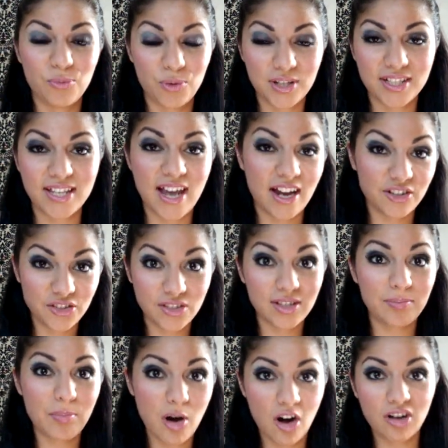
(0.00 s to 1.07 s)
was actually
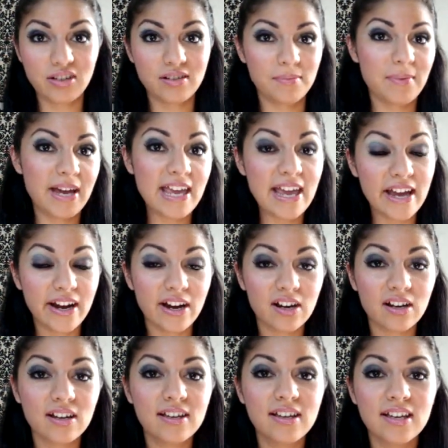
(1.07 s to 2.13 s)
parted my
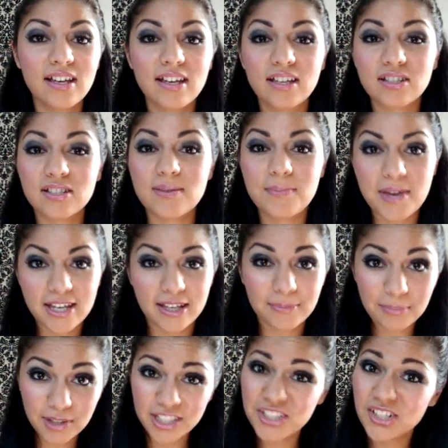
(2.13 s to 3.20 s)
hair to make
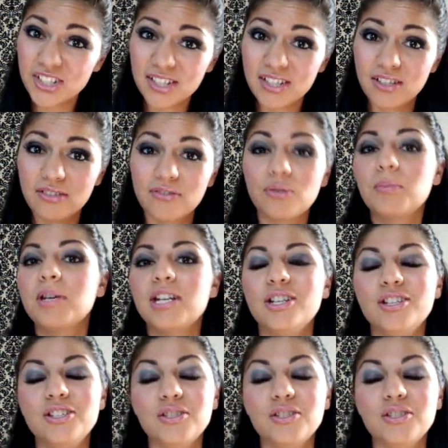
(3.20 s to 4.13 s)
it much easier for me to